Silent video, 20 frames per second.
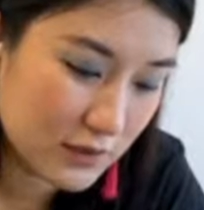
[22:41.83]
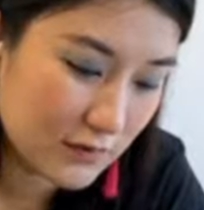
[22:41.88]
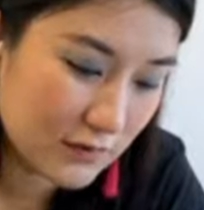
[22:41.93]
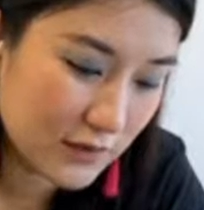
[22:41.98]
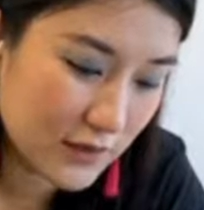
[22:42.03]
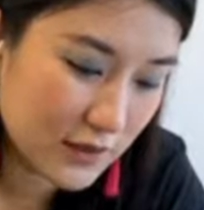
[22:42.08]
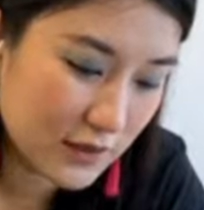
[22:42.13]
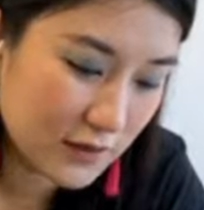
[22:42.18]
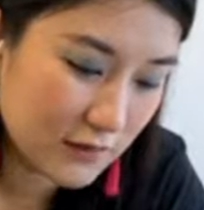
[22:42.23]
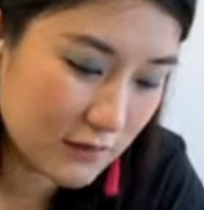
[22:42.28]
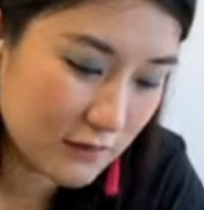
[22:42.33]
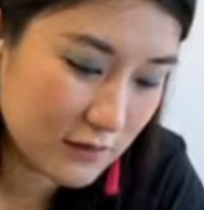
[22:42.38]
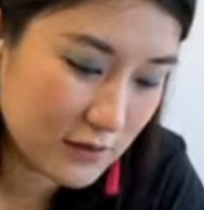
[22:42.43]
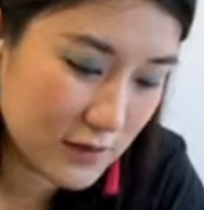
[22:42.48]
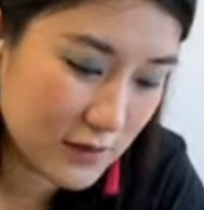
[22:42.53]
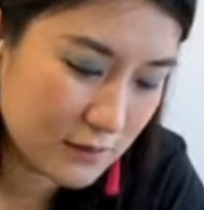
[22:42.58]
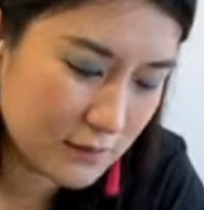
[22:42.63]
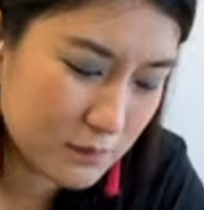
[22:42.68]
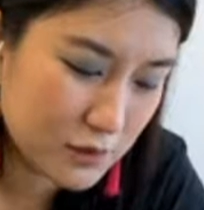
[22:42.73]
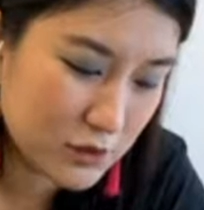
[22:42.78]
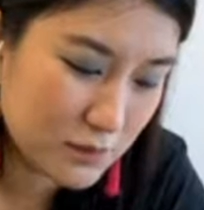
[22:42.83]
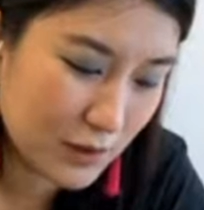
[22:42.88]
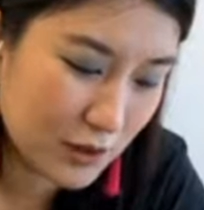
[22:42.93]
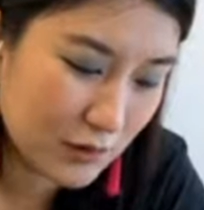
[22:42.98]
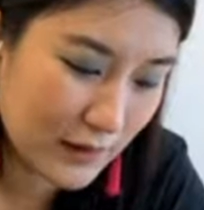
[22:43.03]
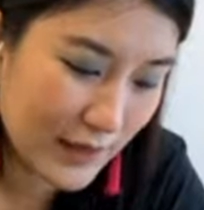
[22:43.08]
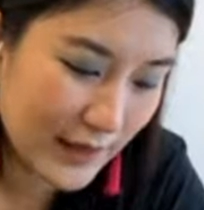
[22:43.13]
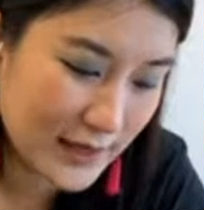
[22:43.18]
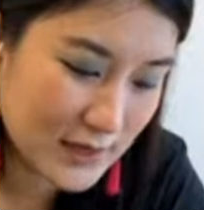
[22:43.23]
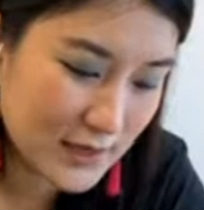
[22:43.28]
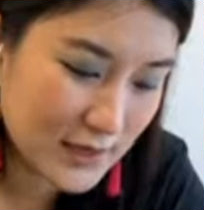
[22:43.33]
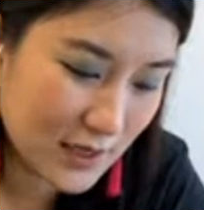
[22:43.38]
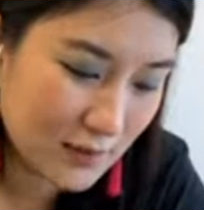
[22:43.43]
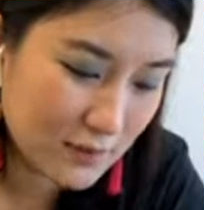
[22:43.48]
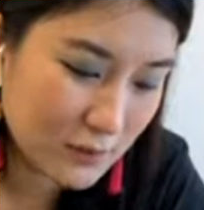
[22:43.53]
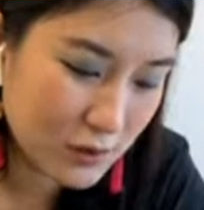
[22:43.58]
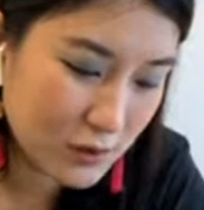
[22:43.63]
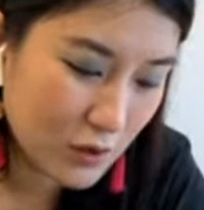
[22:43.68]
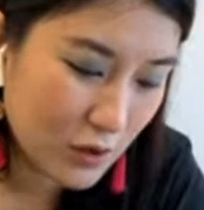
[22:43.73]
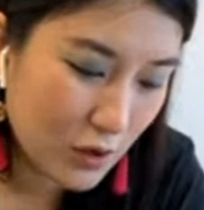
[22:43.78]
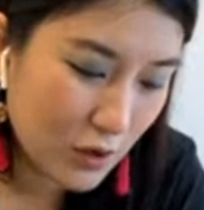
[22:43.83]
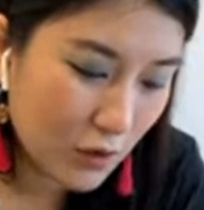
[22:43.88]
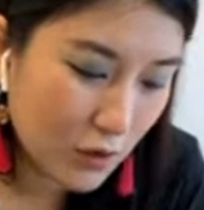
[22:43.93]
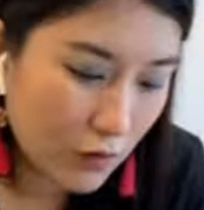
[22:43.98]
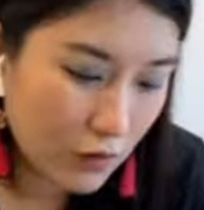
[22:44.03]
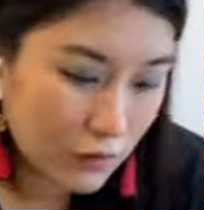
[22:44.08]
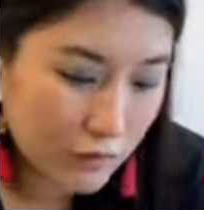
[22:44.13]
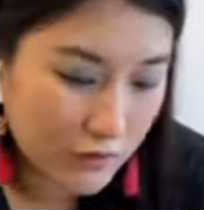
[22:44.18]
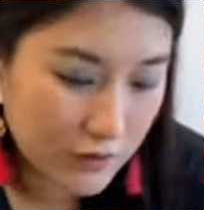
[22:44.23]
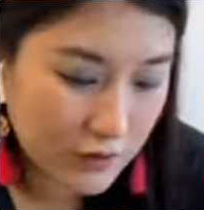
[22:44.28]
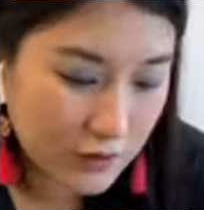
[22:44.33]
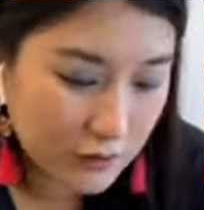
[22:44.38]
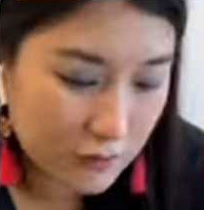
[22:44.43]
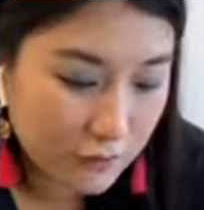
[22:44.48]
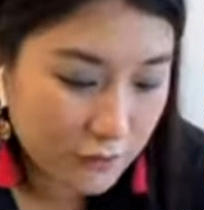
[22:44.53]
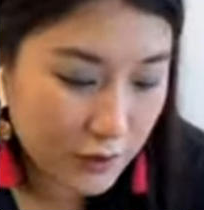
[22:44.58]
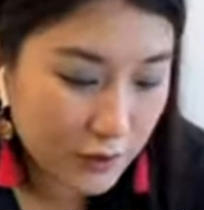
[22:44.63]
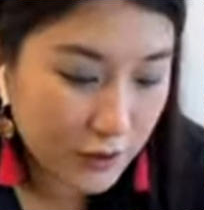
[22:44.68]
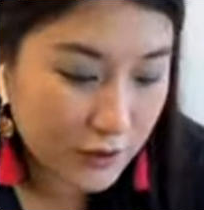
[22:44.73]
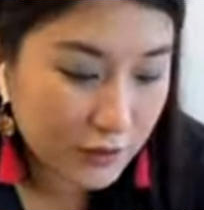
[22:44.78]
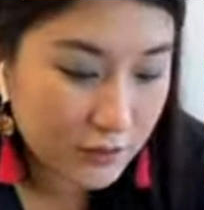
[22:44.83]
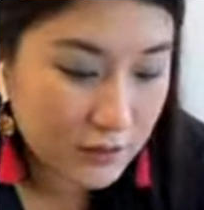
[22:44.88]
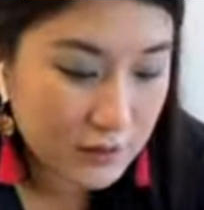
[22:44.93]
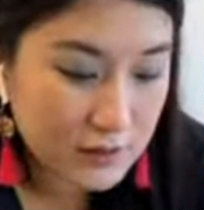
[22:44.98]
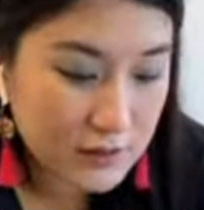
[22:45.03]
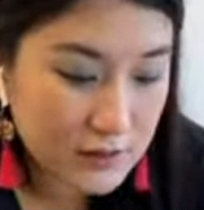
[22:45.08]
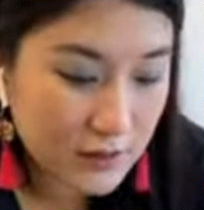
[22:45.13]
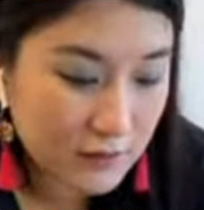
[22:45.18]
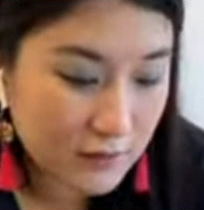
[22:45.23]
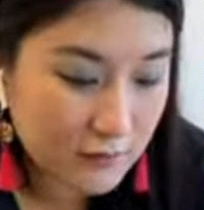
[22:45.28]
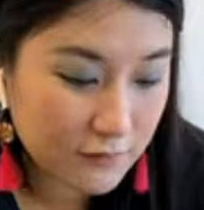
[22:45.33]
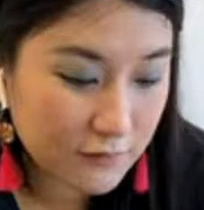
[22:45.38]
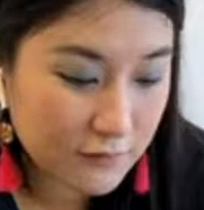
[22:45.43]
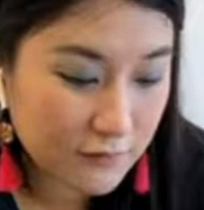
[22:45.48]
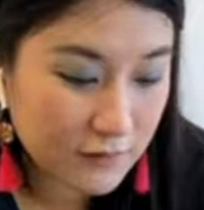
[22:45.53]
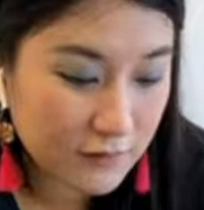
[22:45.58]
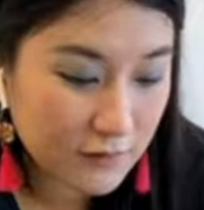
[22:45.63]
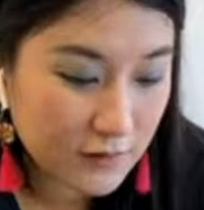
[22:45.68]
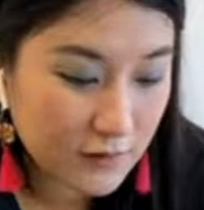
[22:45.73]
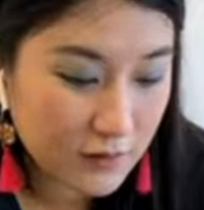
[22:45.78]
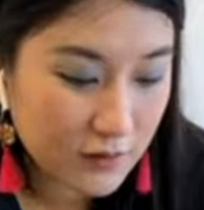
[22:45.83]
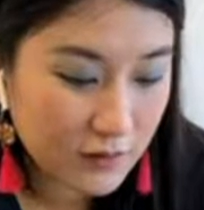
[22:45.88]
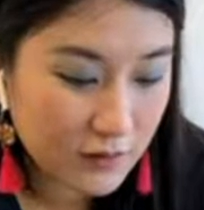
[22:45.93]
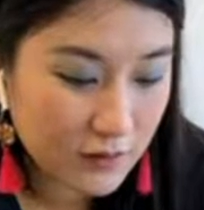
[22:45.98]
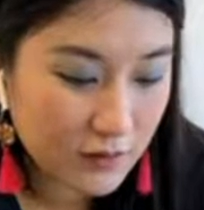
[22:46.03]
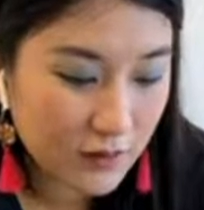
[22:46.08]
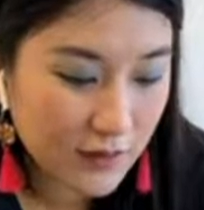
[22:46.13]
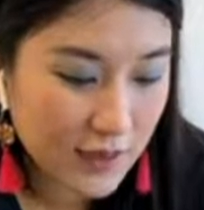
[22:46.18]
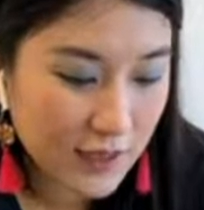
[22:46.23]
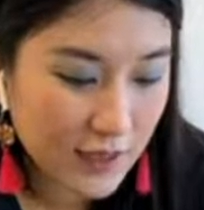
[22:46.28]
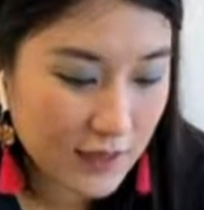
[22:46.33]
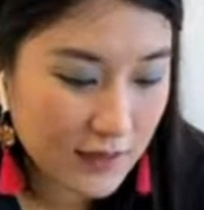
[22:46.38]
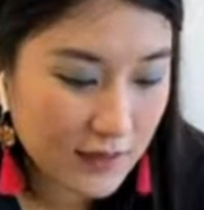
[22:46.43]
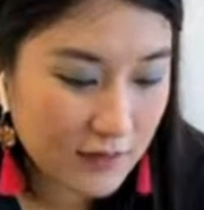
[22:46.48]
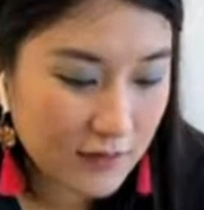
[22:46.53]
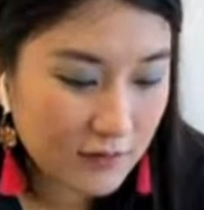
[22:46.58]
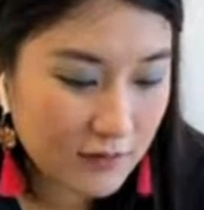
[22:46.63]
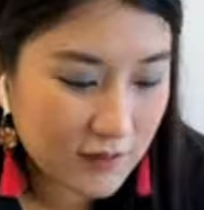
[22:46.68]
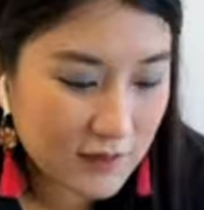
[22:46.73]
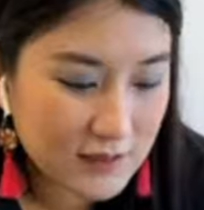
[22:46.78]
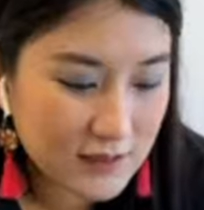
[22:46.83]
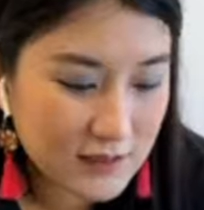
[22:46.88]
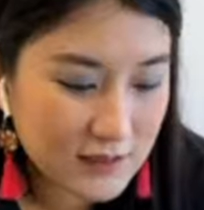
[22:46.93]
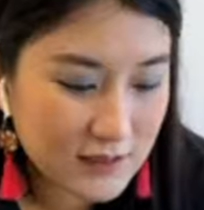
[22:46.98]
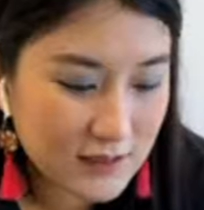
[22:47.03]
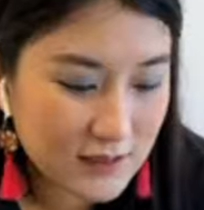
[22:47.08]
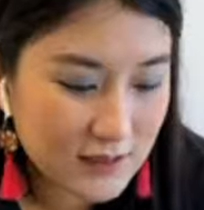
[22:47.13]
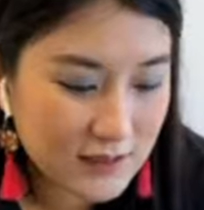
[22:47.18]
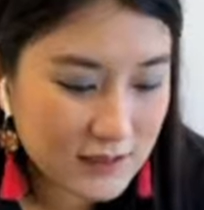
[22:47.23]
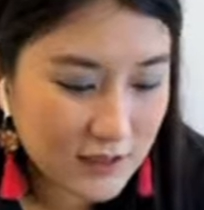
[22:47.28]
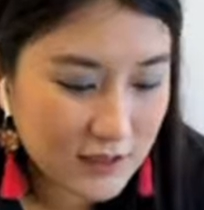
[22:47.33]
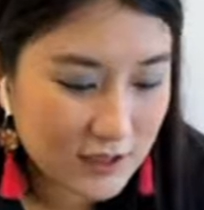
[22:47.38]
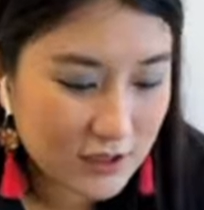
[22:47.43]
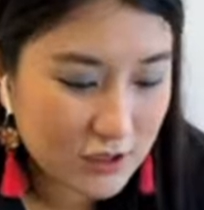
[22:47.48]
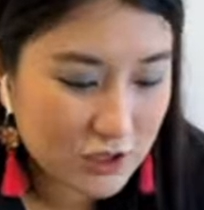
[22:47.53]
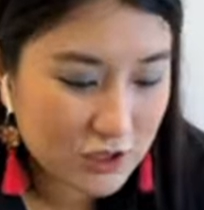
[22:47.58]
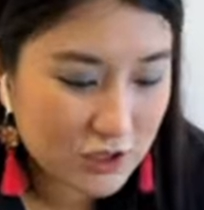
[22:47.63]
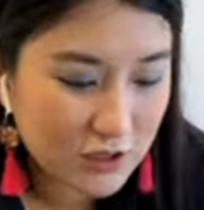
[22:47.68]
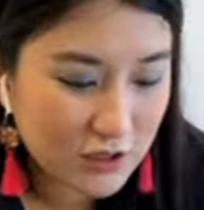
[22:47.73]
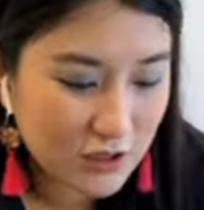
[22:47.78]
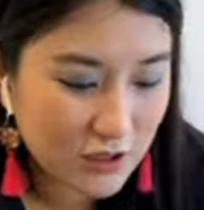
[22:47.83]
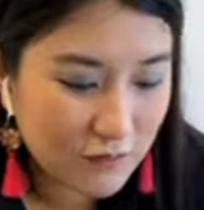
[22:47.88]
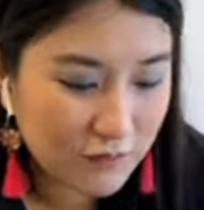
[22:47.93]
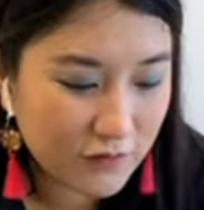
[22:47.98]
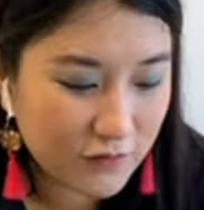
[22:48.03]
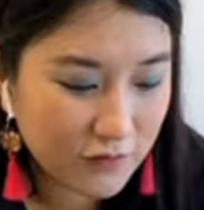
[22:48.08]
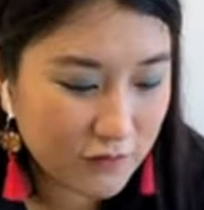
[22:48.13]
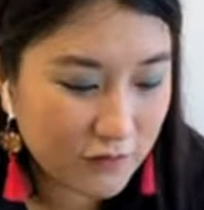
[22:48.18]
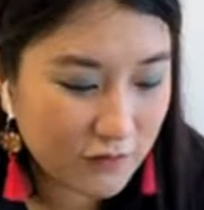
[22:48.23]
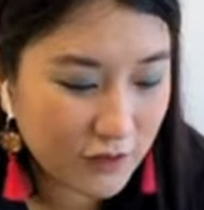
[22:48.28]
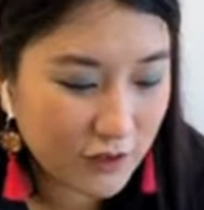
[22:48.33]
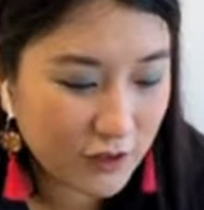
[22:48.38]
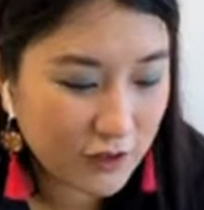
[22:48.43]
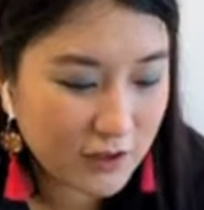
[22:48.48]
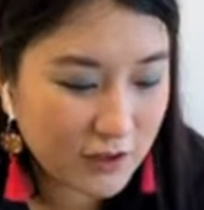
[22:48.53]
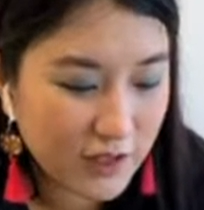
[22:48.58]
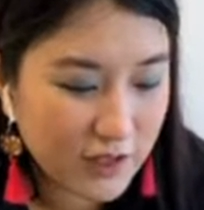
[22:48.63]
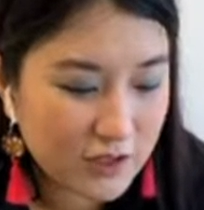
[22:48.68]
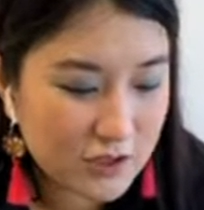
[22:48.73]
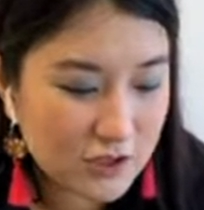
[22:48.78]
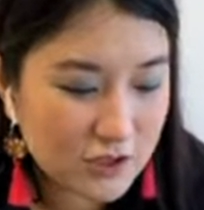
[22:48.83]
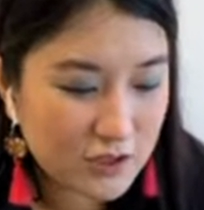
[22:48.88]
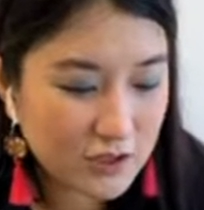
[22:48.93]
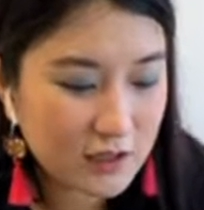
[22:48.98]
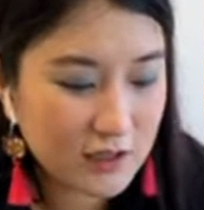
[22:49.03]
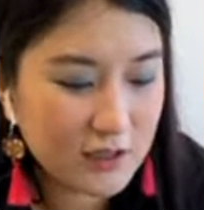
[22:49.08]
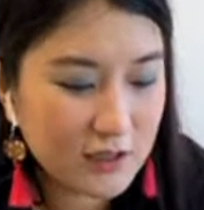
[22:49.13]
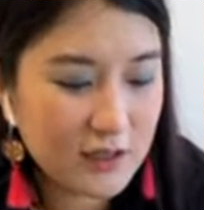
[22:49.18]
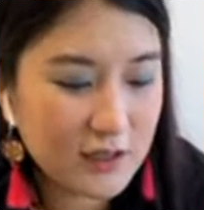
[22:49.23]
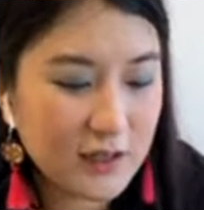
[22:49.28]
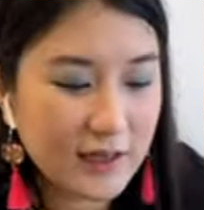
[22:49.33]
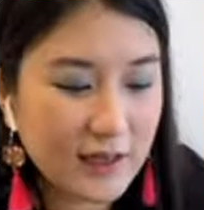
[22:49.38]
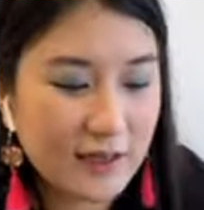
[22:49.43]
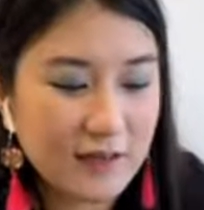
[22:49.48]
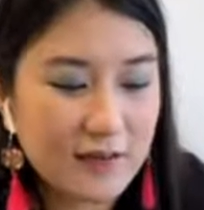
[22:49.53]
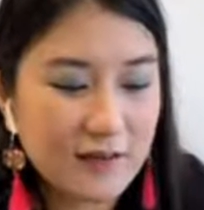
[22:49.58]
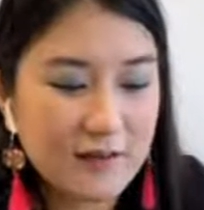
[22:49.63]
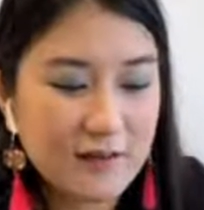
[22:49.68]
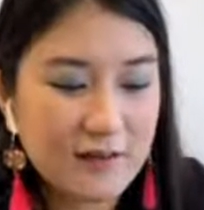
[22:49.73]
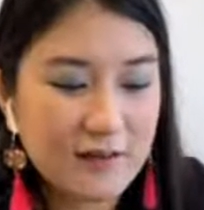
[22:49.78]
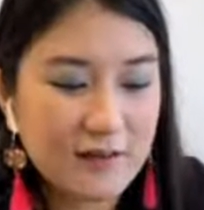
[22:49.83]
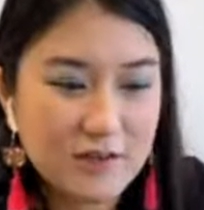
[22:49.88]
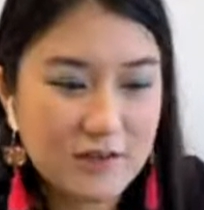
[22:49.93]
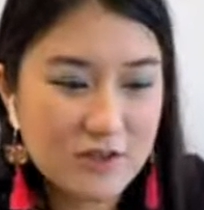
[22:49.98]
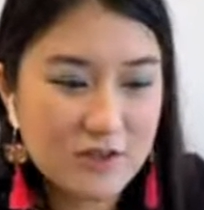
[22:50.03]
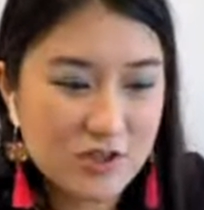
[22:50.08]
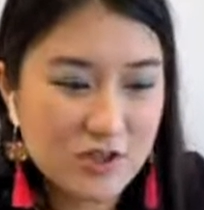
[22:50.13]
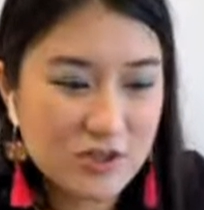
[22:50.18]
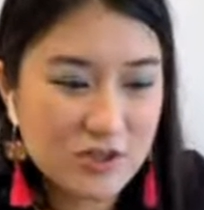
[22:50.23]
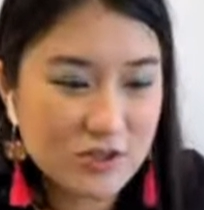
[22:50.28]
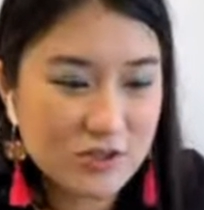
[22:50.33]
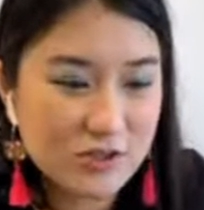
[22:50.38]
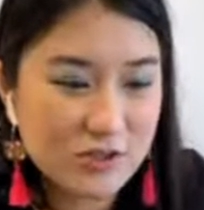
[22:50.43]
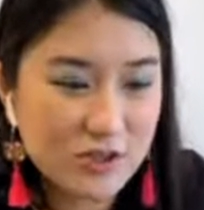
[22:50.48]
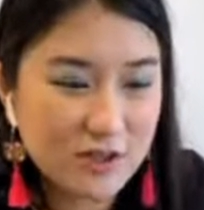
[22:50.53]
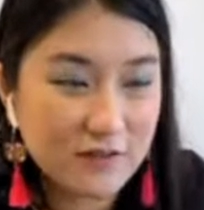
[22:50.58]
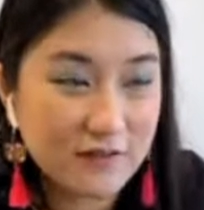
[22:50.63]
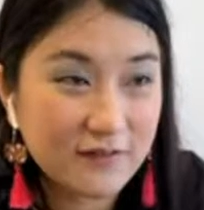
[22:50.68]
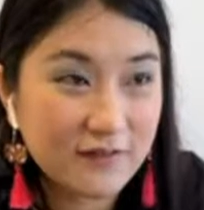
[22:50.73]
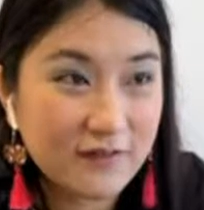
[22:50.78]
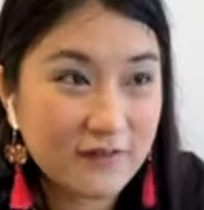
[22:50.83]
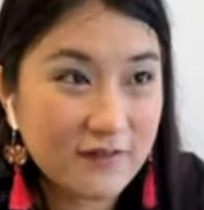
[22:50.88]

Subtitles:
give it some small light taps over the foil itself. Okay, and then you can see the texture of the foil actually like changing.